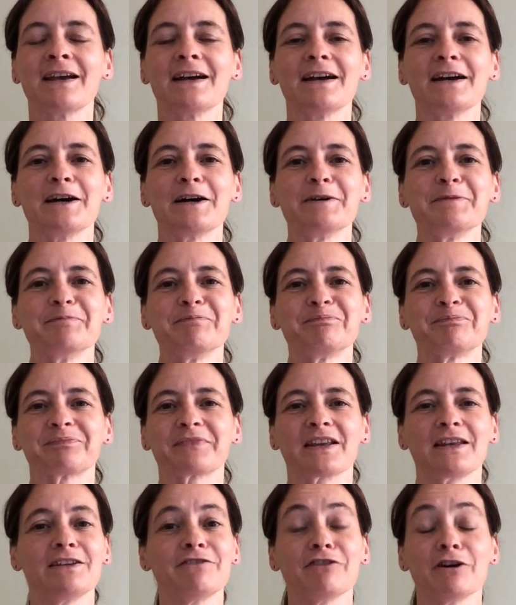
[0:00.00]

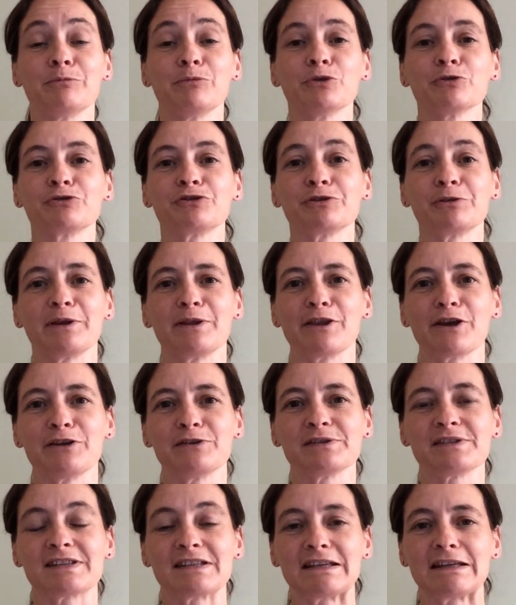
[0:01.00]
And if I'm not doing
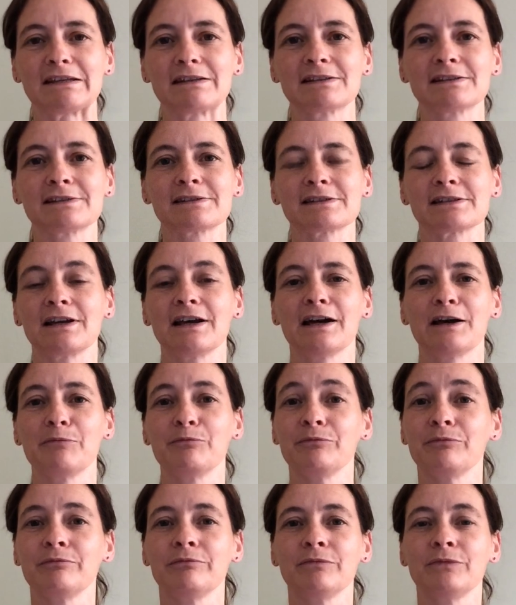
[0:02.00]
those things,
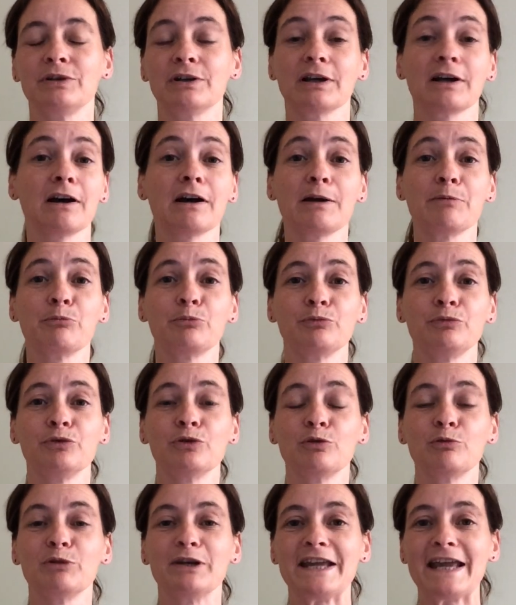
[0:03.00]
I'm
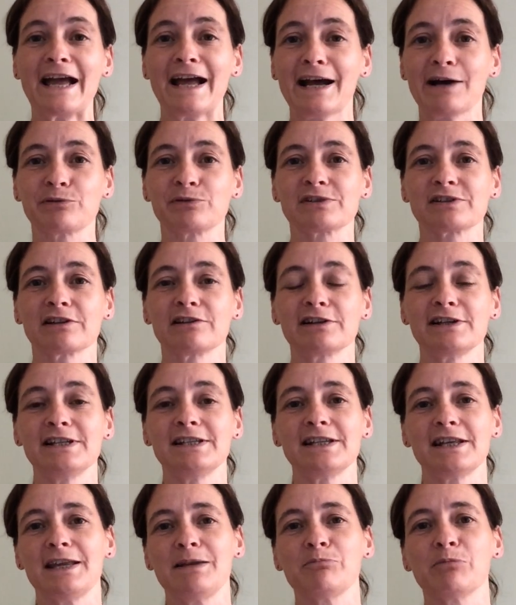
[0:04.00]
normally
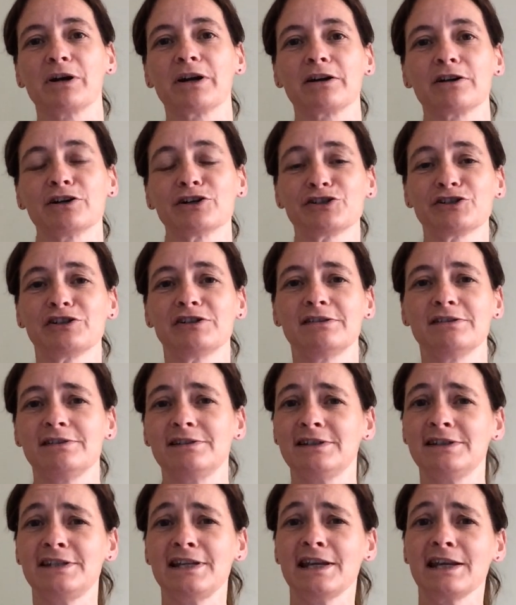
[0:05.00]
outside in my
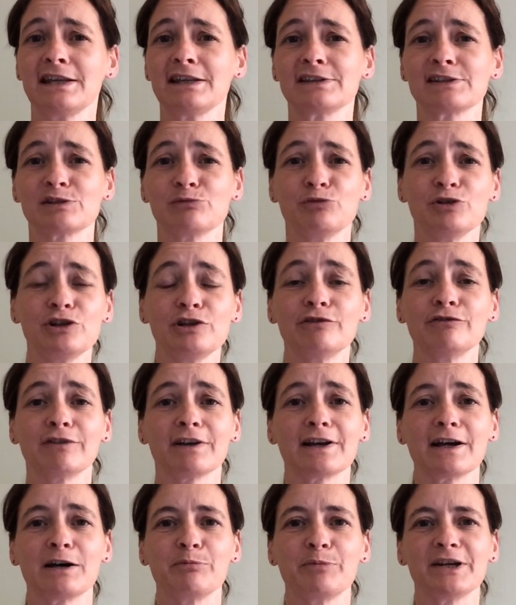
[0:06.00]
garden digging some new
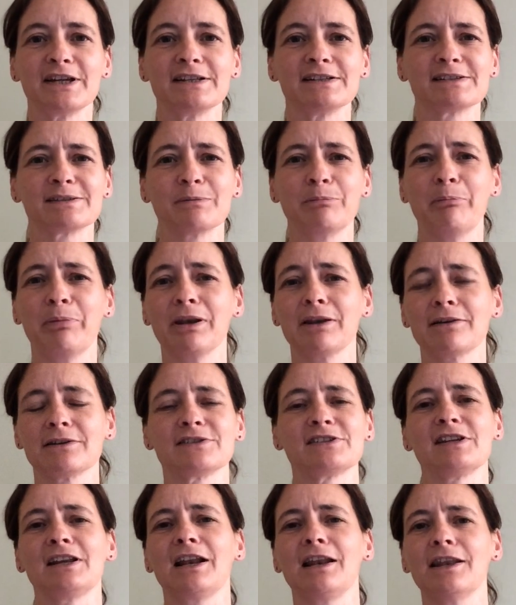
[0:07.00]
flower beds,
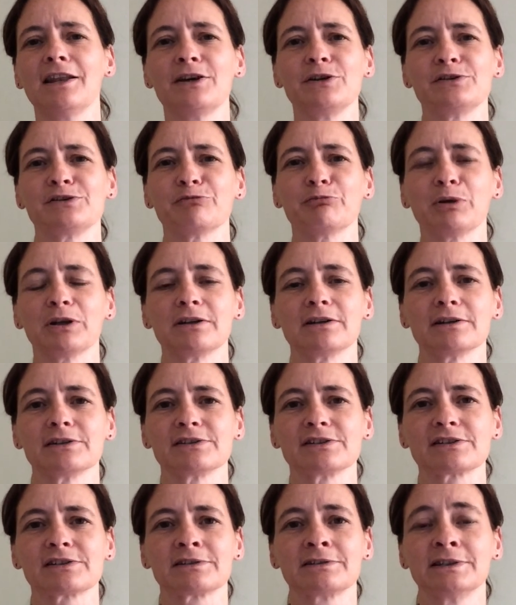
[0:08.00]
planting loads of
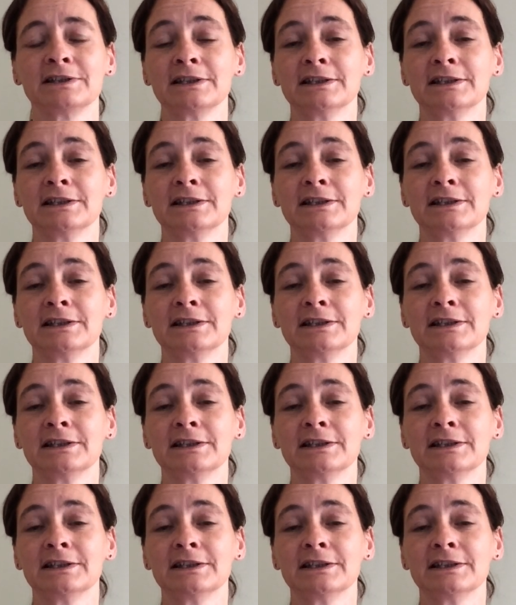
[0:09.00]
plants,